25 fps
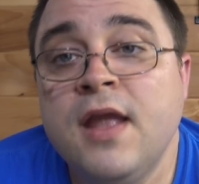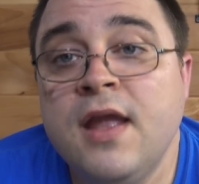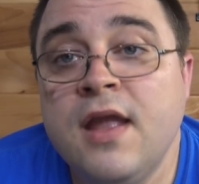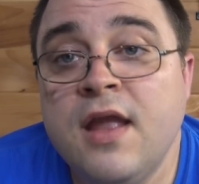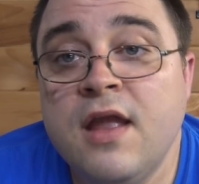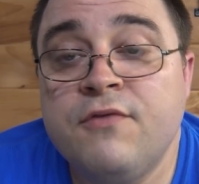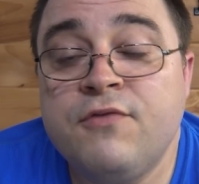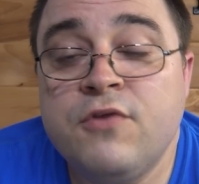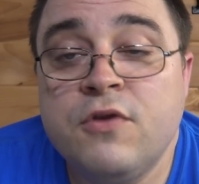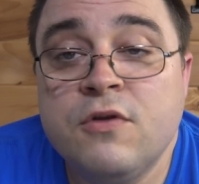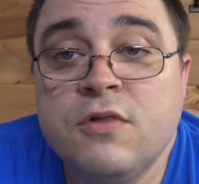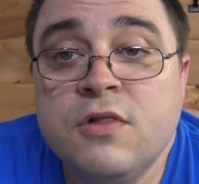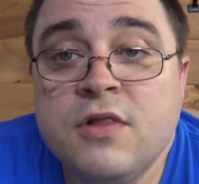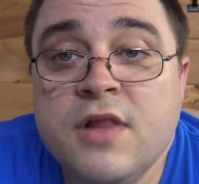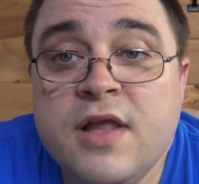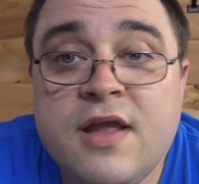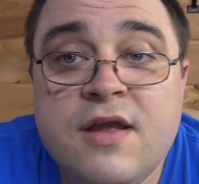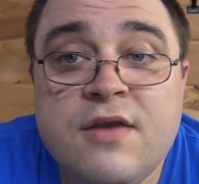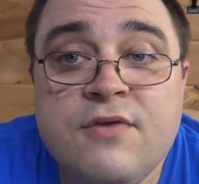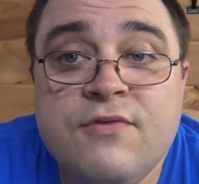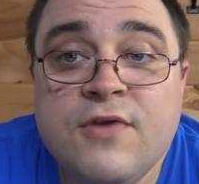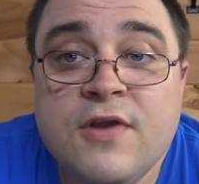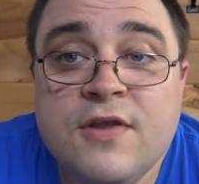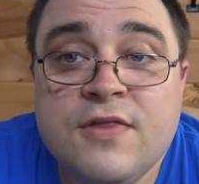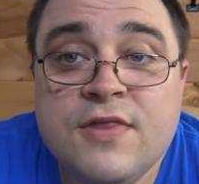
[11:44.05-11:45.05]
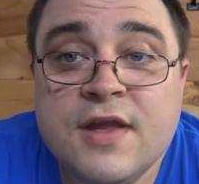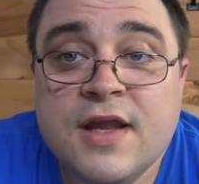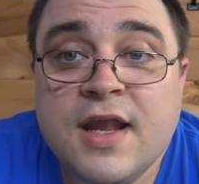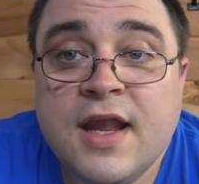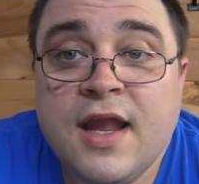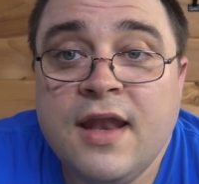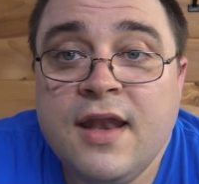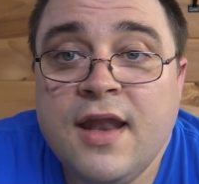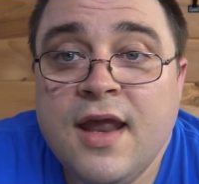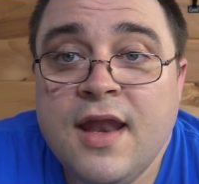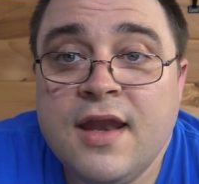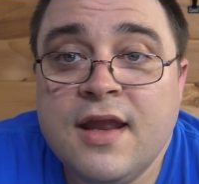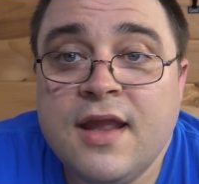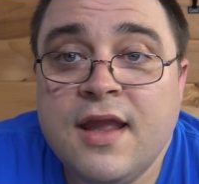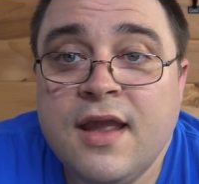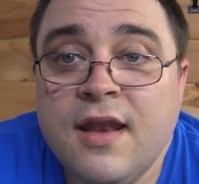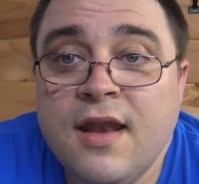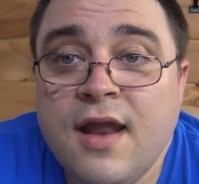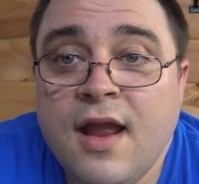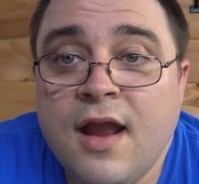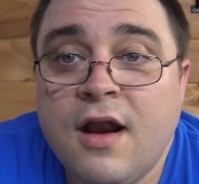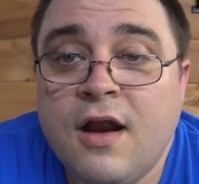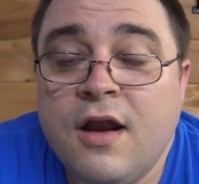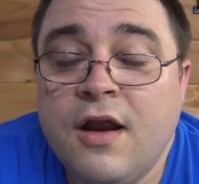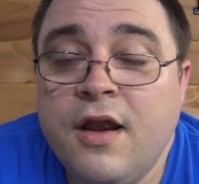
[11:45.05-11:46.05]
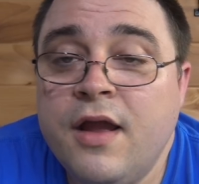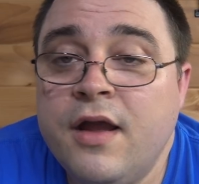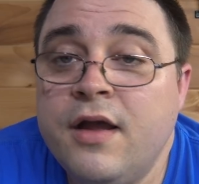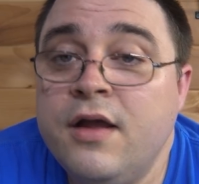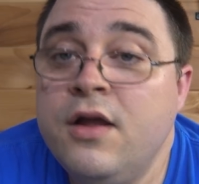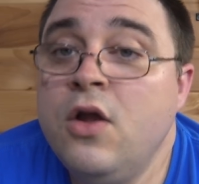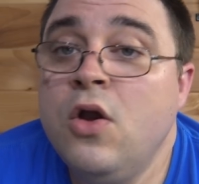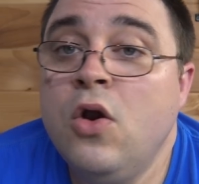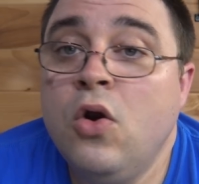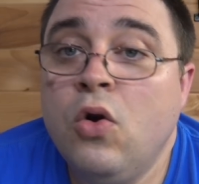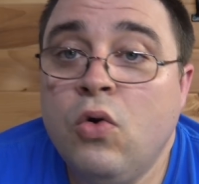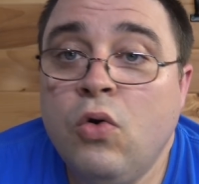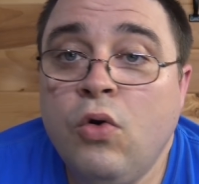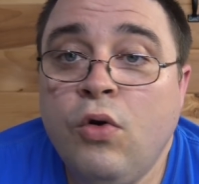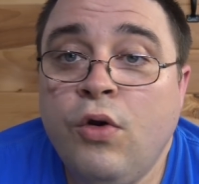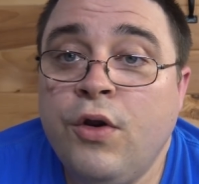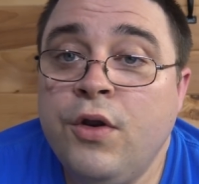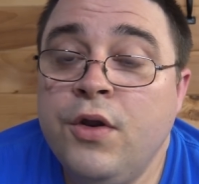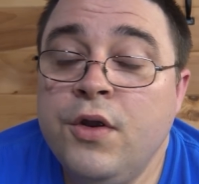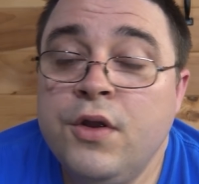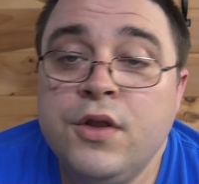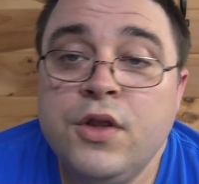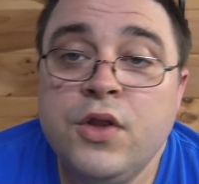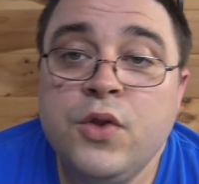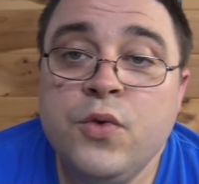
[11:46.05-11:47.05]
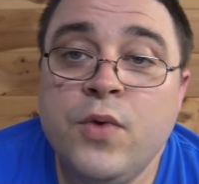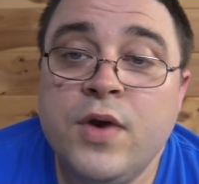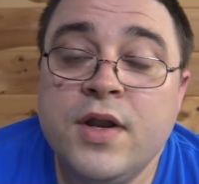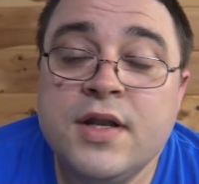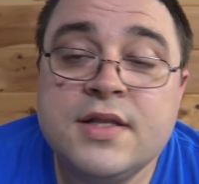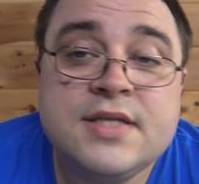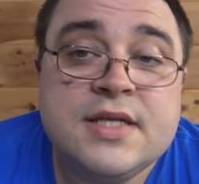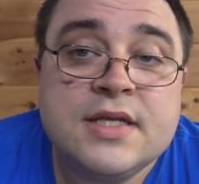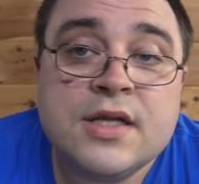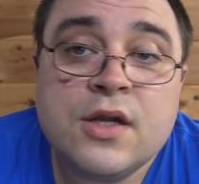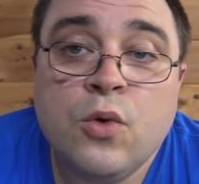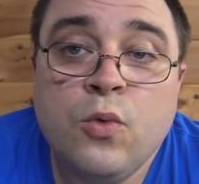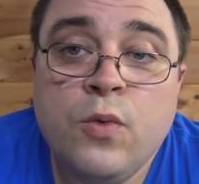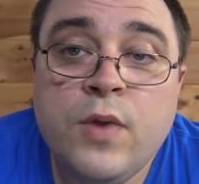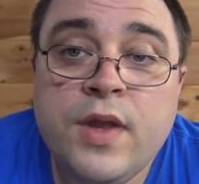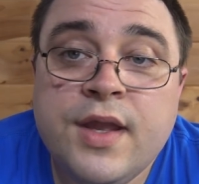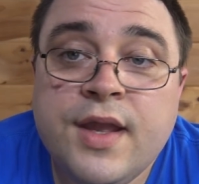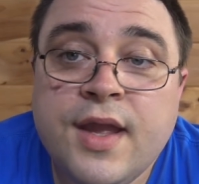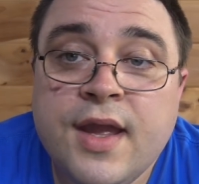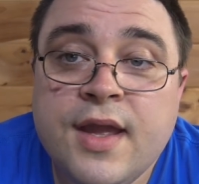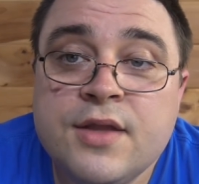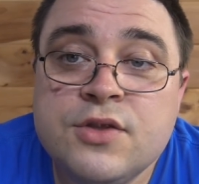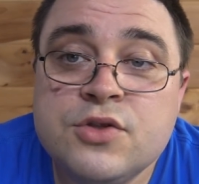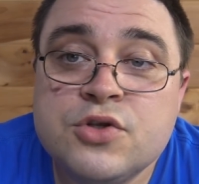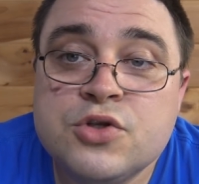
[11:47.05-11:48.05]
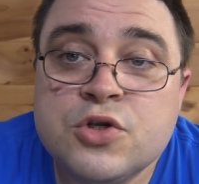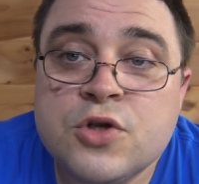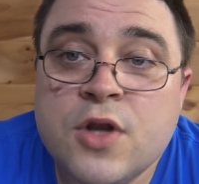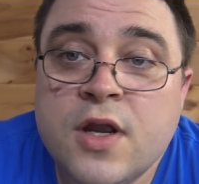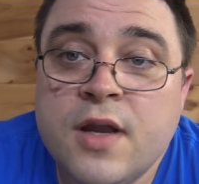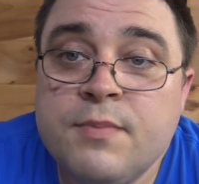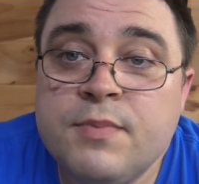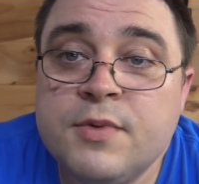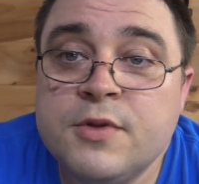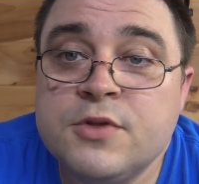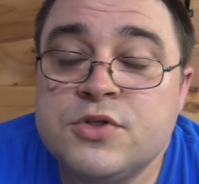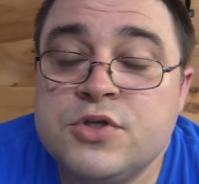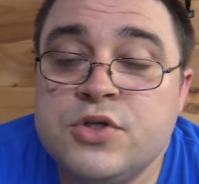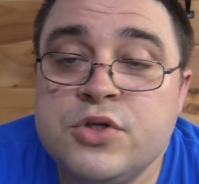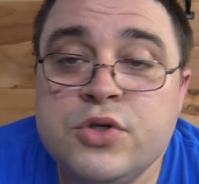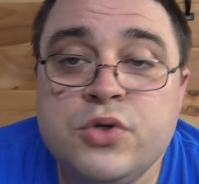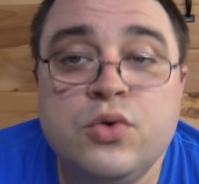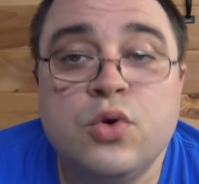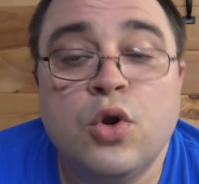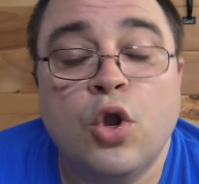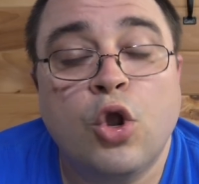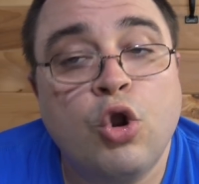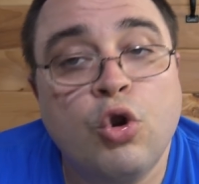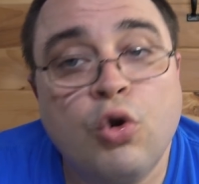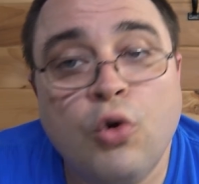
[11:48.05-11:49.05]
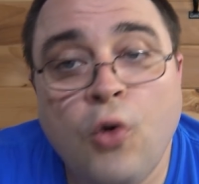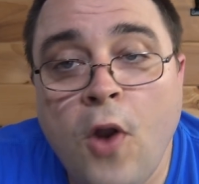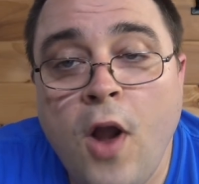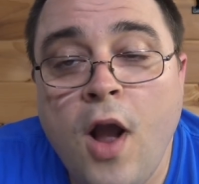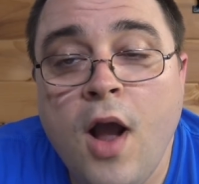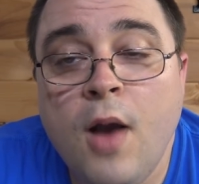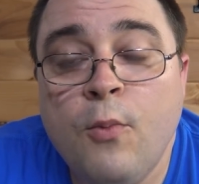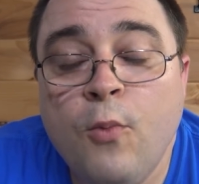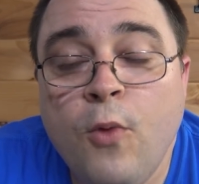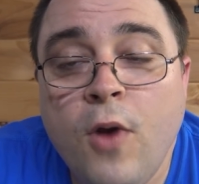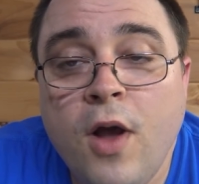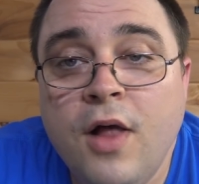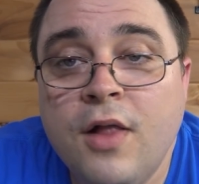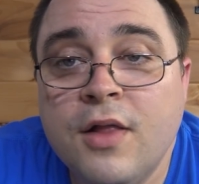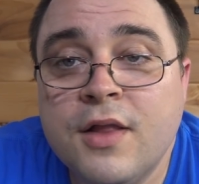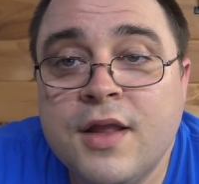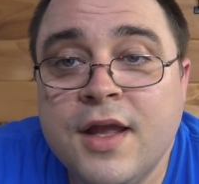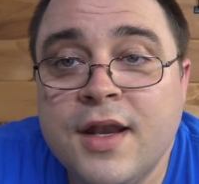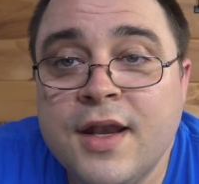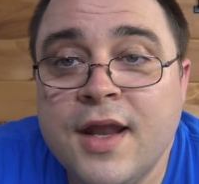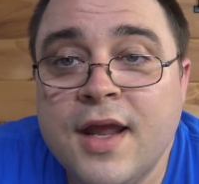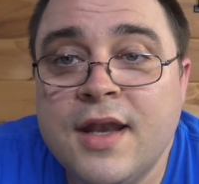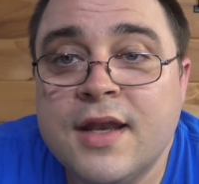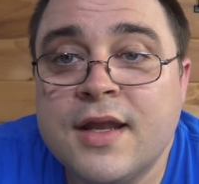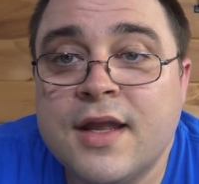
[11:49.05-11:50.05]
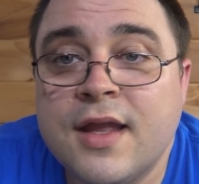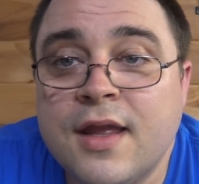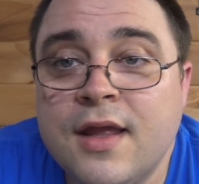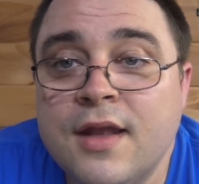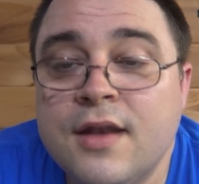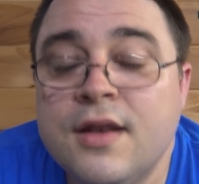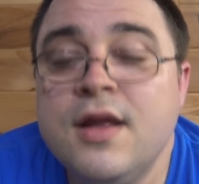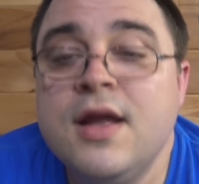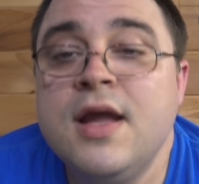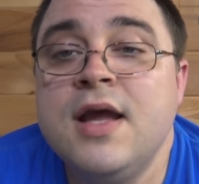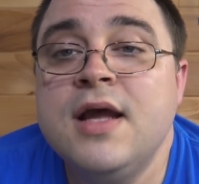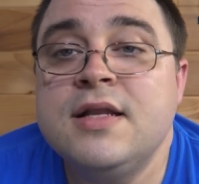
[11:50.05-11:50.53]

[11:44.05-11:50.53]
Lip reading: if you live in the Connecticut area, or you want to take a weekend trip to Cromwell, Connecticut,